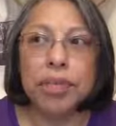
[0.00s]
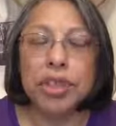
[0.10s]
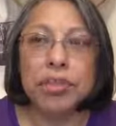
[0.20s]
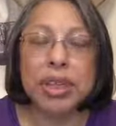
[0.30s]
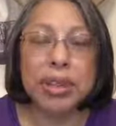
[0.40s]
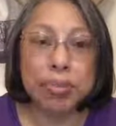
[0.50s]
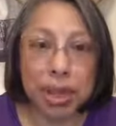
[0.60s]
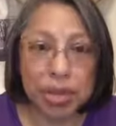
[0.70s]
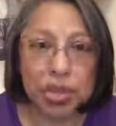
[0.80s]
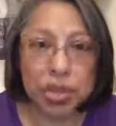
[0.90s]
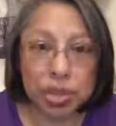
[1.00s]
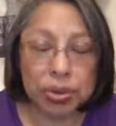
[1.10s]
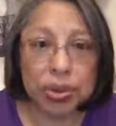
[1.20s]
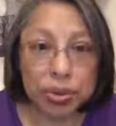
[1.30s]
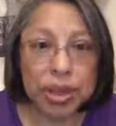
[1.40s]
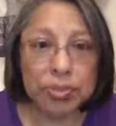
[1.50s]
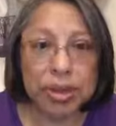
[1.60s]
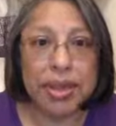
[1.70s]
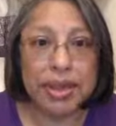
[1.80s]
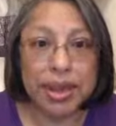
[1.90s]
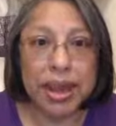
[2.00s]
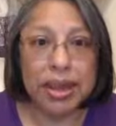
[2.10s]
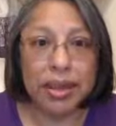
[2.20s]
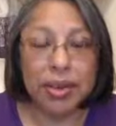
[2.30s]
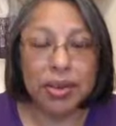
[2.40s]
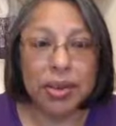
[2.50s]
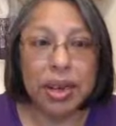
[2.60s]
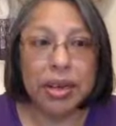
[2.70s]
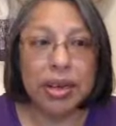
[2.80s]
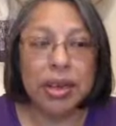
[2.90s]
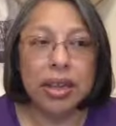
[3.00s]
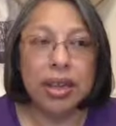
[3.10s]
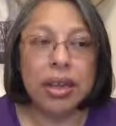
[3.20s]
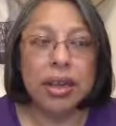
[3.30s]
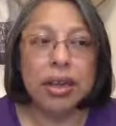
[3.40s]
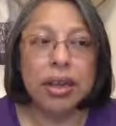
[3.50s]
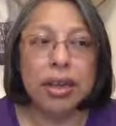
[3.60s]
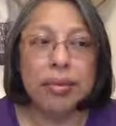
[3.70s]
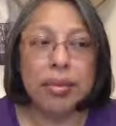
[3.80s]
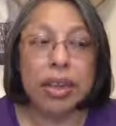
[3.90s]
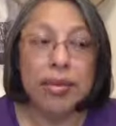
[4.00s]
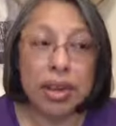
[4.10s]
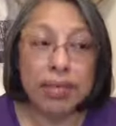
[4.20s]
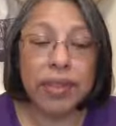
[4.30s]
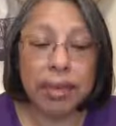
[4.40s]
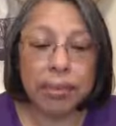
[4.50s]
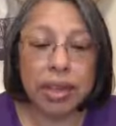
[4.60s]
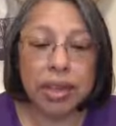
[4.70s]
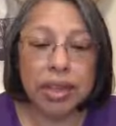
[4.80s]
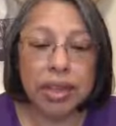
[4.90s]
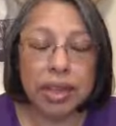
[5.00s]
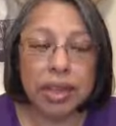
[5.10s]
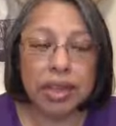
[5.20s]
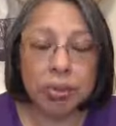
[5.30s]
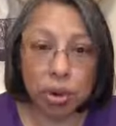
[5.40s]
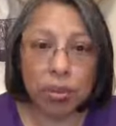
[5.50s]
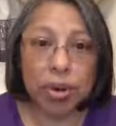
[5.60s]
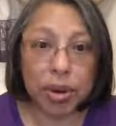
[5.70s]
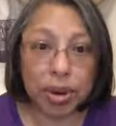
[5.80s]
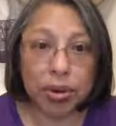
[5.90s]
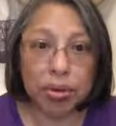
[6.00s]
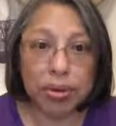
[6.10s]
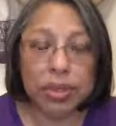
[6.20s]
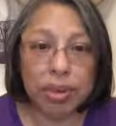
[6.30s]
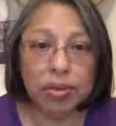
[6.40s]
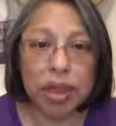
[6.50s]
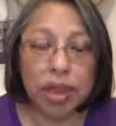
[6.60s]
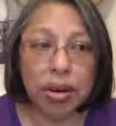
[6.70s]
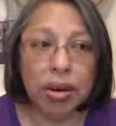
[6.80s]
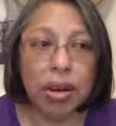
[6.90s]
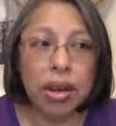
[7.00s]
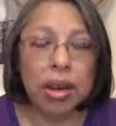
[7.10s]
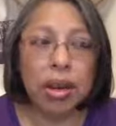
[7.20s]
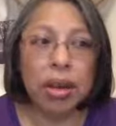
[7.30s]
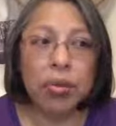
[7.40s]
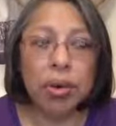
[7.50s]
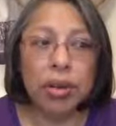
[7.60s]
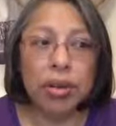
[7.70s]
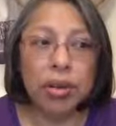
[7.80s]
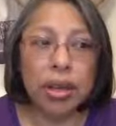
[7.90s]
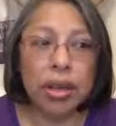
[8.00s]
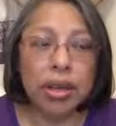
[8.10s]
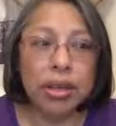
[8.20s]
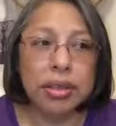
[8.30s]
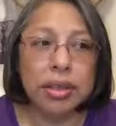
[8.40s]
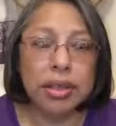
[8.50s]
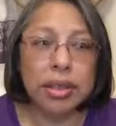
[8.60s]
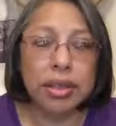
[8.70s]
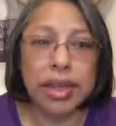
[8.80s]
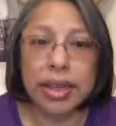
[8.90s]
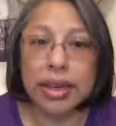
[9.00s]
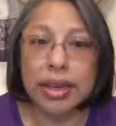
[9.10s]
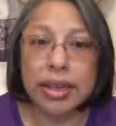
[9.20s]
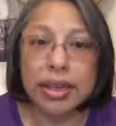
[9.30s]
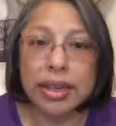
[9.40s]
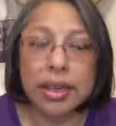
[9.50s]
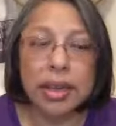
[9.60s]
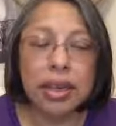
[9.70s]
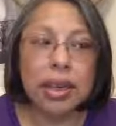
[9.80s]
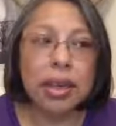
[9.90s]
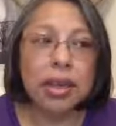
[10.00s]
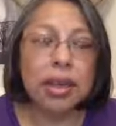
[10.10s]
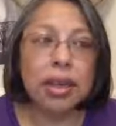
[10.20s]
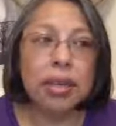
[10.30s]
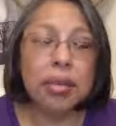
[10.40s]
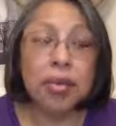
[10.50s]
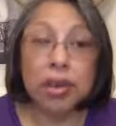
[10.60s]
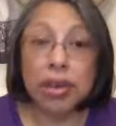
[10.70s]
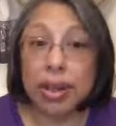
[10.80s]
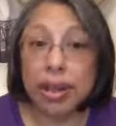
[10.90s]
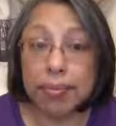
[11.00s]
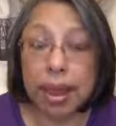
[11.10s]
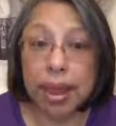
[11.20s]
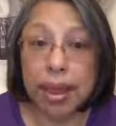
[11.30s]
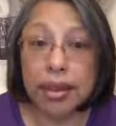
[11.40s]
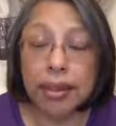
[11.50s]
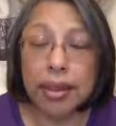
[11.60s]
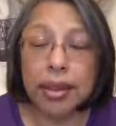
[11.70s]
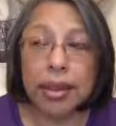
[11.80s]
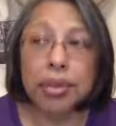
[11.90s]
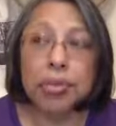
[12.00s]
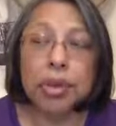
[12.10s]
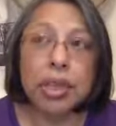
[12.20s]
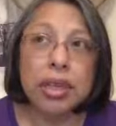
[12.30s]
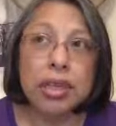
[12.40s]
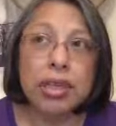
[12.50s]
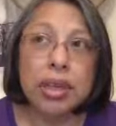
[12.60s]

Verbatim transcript: be the best you can be today, right? Even if that means that it's more about your own self-care, whether it is taking it easy. If you're an empath, please